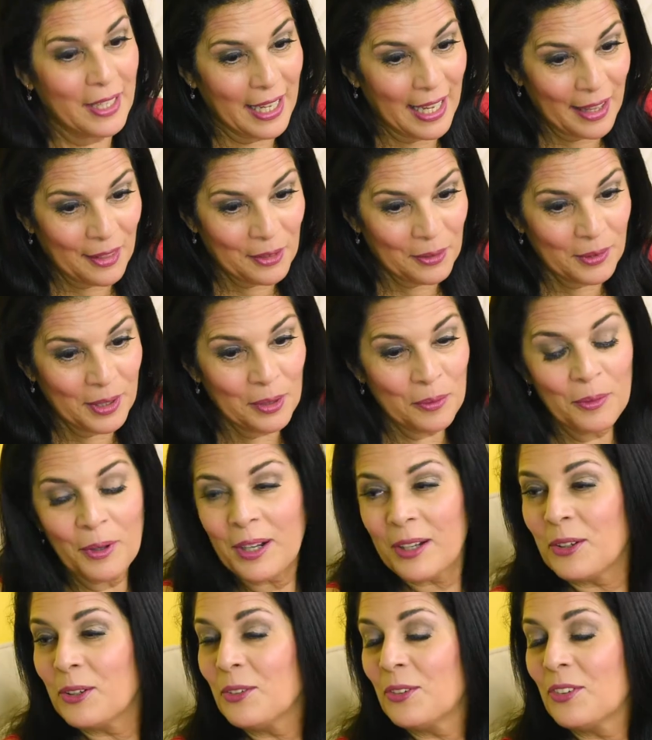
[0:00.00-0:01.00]
gathering
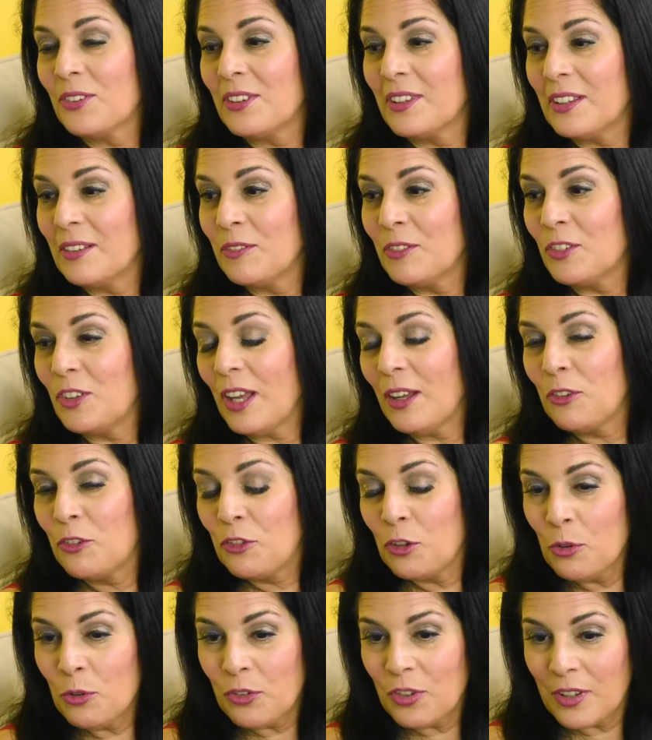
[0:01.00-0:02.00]
records
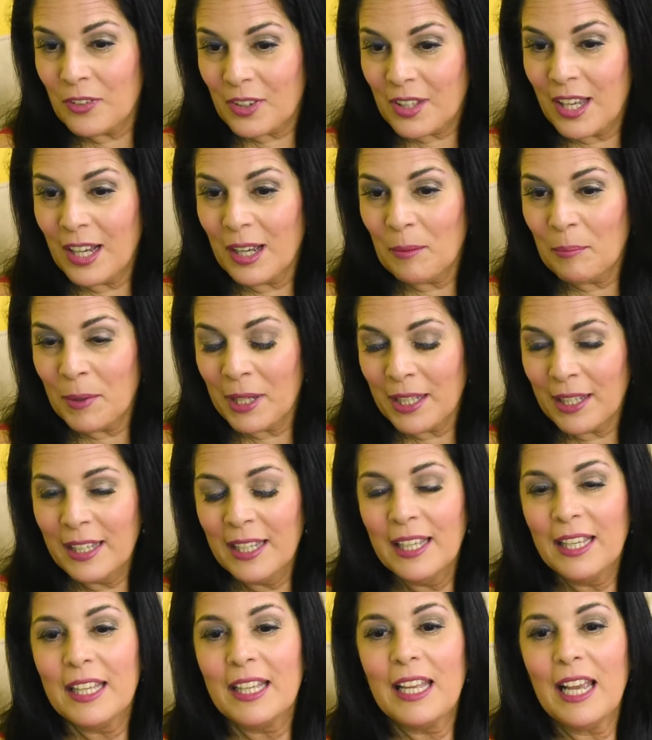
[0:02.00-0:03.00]
zeus is coming
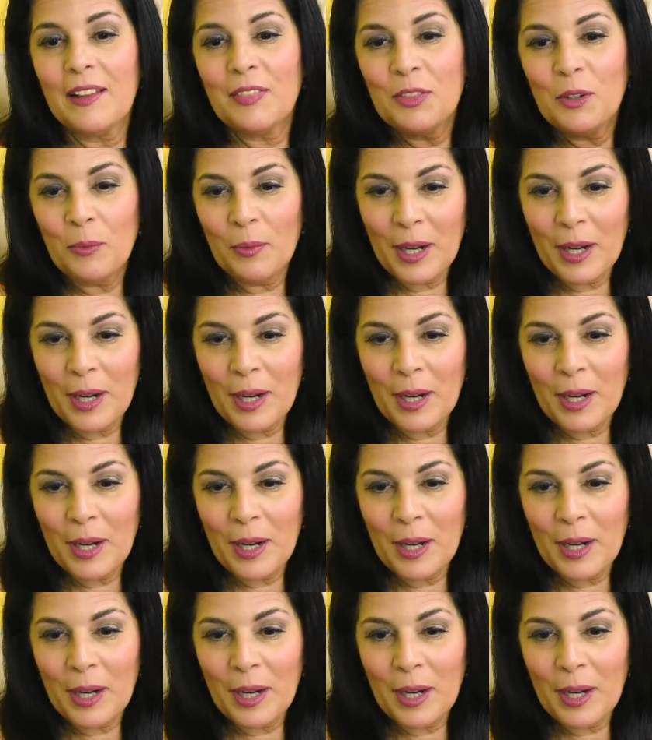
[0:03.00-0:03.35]
get the